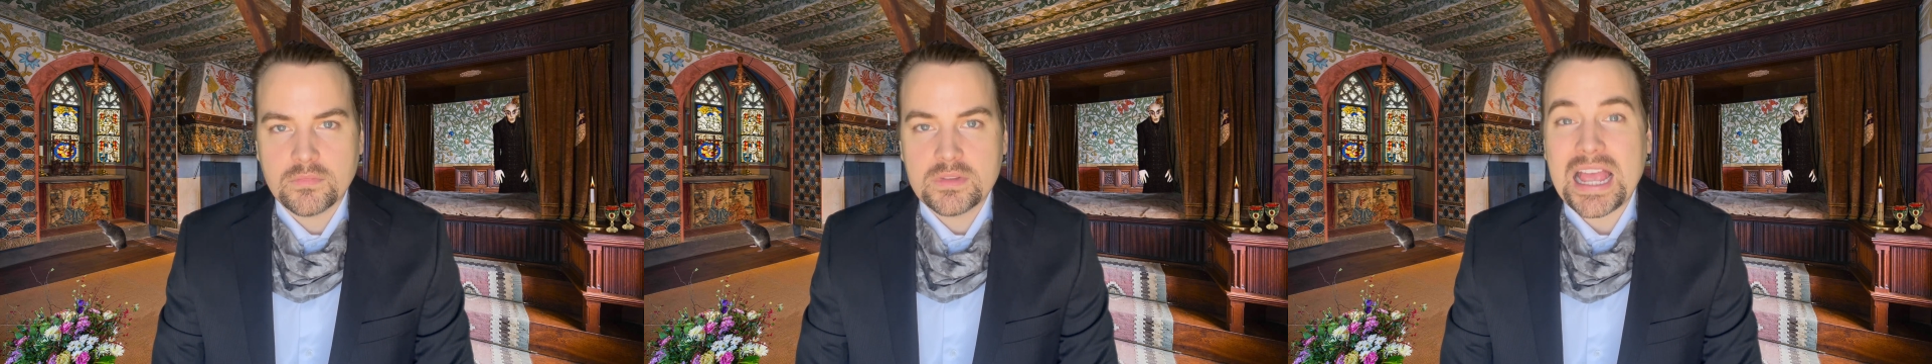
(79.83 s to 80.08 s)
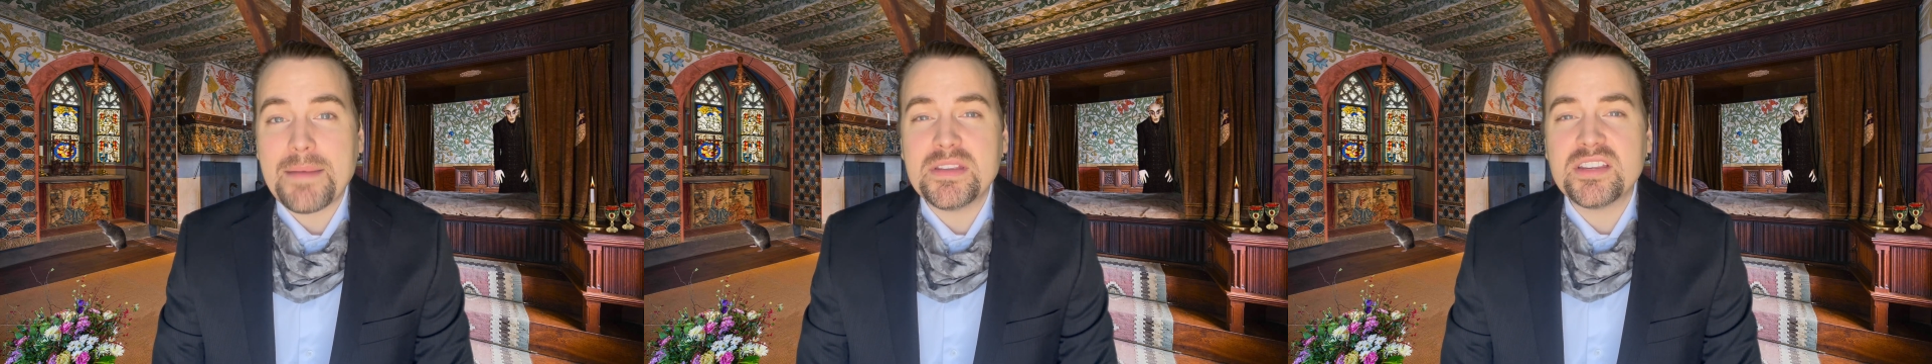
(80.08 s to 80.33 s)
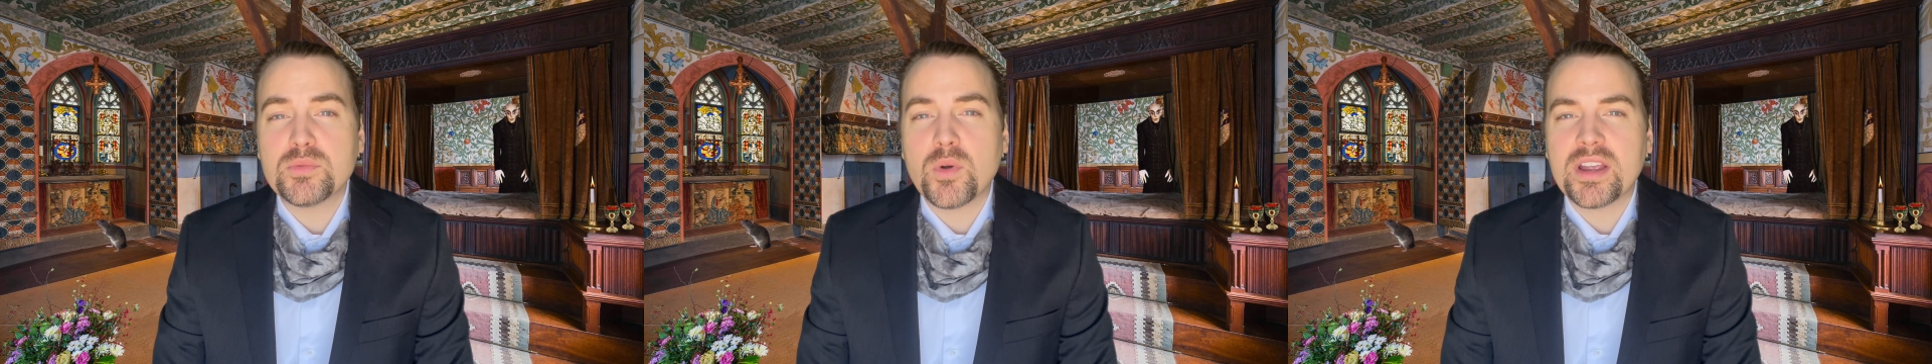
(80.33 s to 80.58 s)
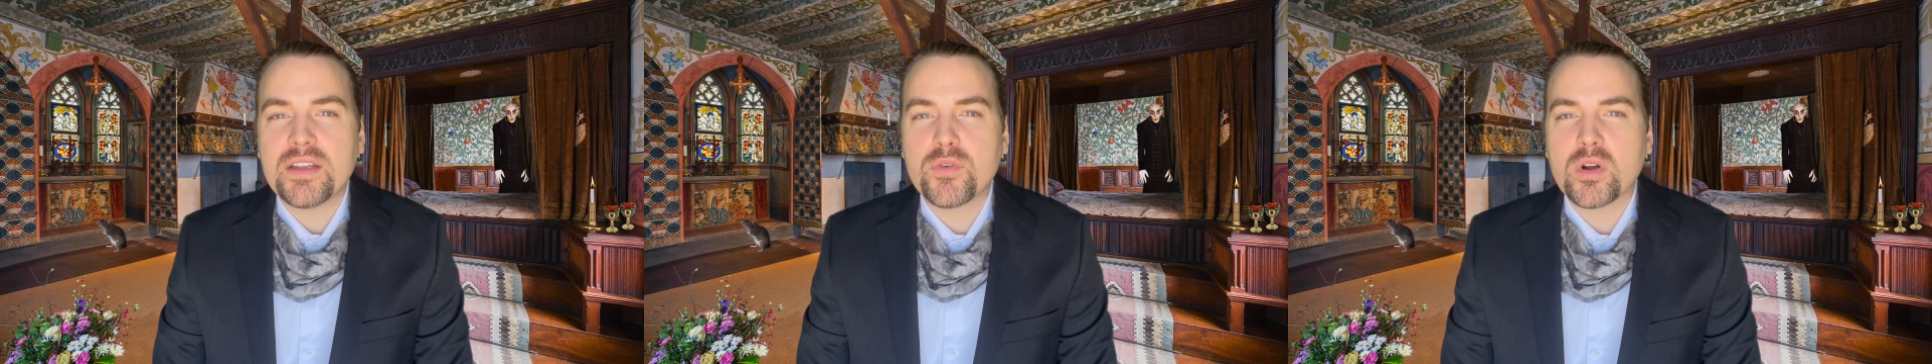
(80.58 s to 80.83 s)
Thomas is
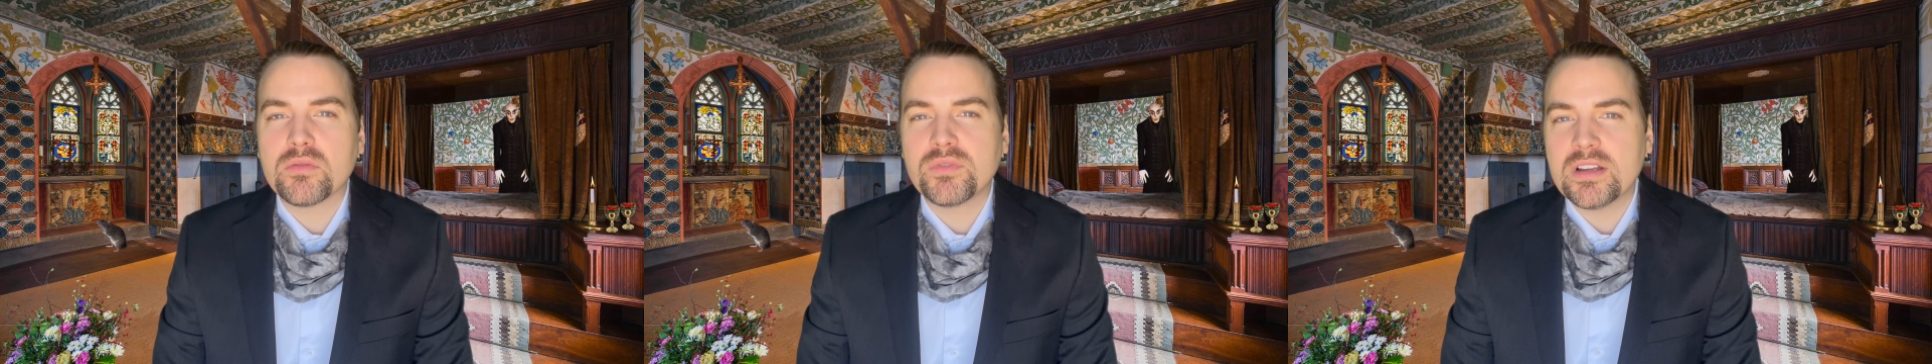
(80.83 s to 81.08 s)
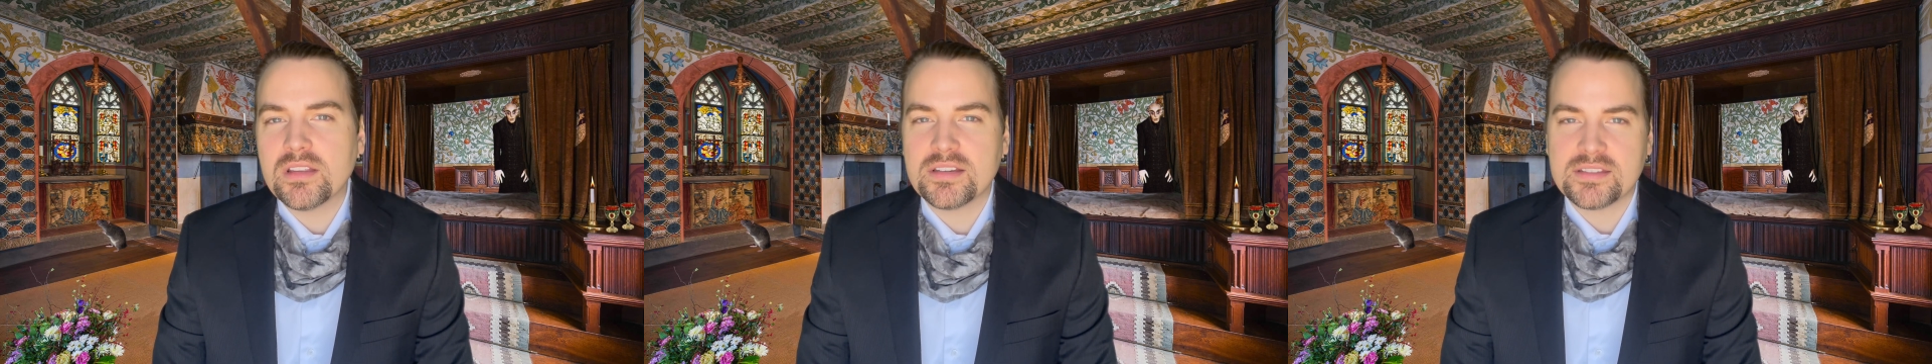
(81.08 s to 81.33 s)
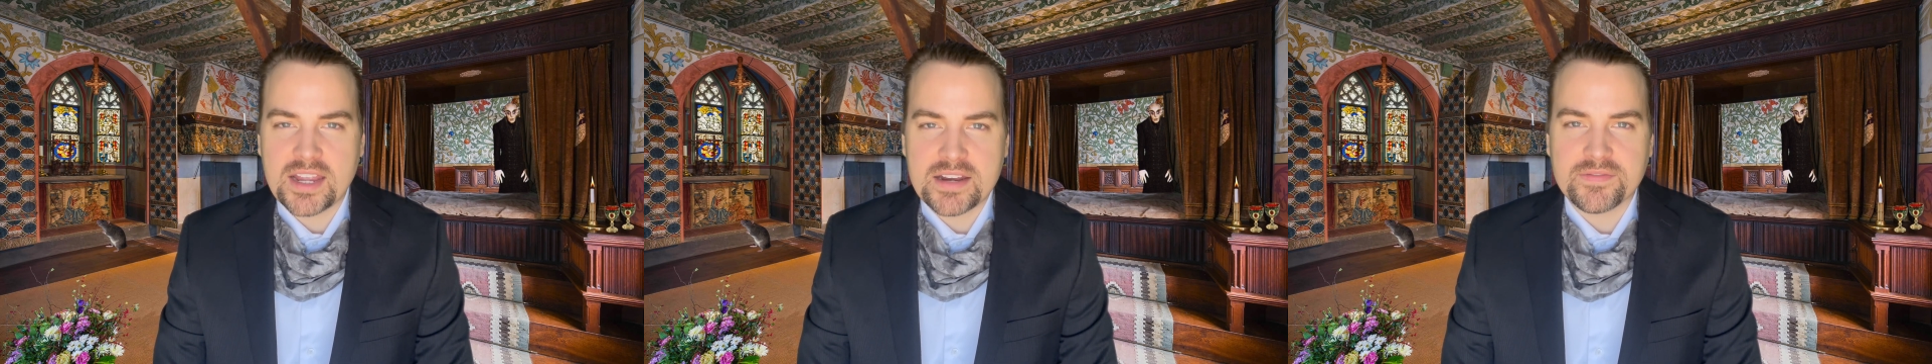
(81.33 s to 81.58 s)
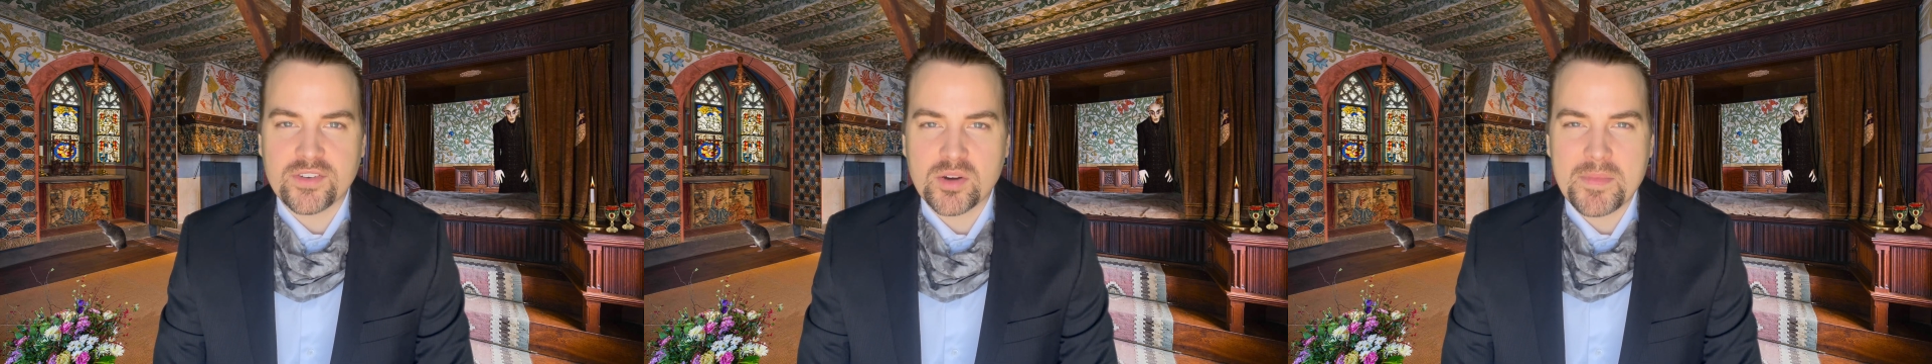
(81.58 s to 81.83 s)
working for a real estate
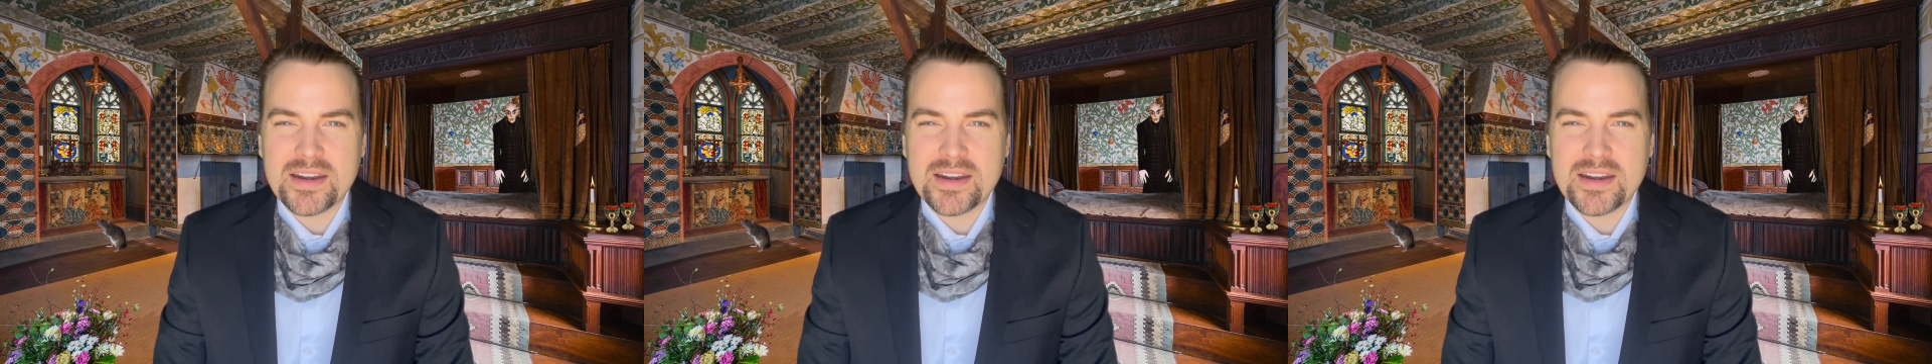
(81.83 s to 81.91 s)
firm